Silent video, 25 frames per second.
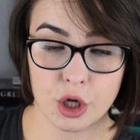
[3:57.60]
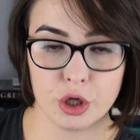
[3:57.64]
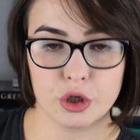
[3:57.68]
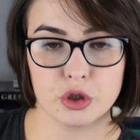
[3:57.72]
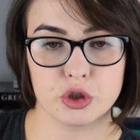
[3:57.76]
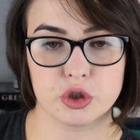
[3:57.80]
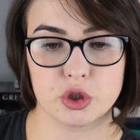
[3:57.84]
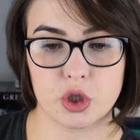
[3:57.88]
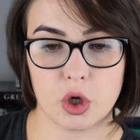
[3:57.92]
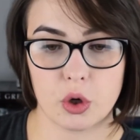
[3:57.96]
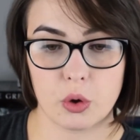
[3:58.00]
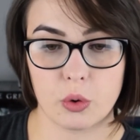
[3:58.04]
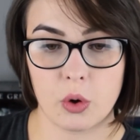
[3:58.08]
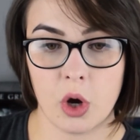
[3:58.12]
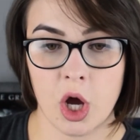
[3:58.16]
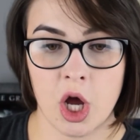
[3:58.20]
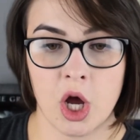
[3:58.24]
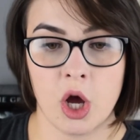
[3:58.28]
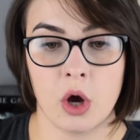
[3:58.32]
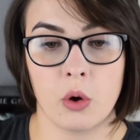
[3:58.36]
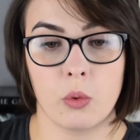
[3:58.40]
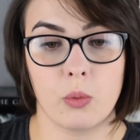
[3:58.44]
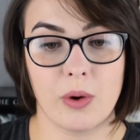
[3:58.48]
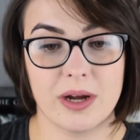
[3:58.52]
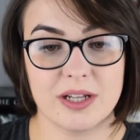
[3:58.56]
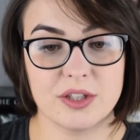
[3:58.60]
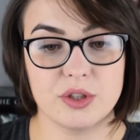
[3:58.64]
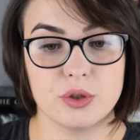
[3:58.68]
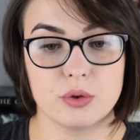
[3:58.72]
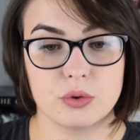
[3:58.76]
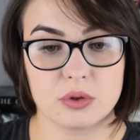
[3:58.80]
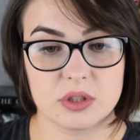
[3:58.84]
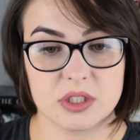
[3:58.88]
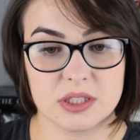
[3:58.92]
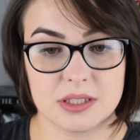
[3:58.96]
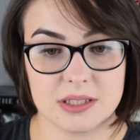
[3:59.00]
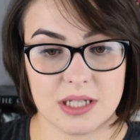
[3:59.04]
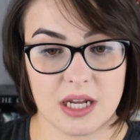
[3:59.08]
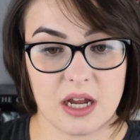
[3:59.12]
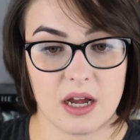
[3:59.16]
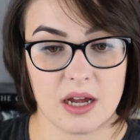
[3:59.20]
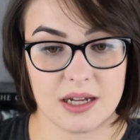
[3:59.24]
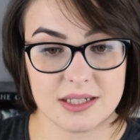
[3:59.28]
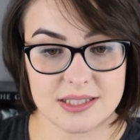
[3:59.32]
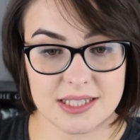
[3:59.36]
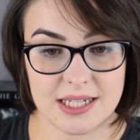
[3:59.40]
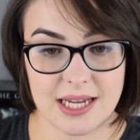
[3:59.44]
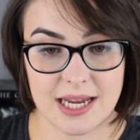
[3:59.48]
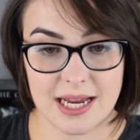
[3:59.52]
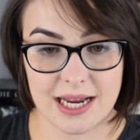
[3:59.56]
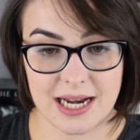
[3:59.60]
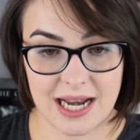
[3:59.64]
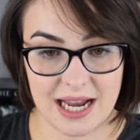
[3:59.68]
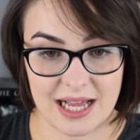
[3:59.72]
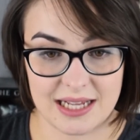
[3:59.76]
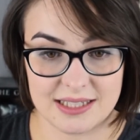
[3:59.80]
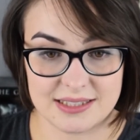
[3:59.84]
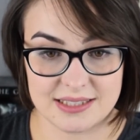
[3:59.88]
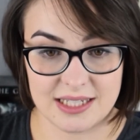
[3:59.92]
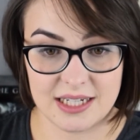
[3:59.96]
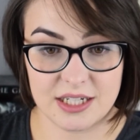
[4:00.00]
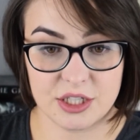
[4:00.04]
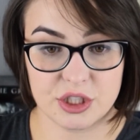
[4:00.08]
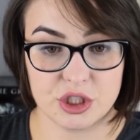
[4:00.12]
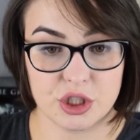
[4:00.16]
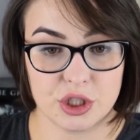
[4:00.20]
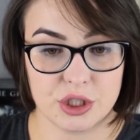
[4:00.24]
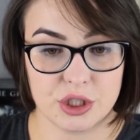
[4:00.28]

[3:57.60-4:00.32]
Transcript: So when you're studying classics,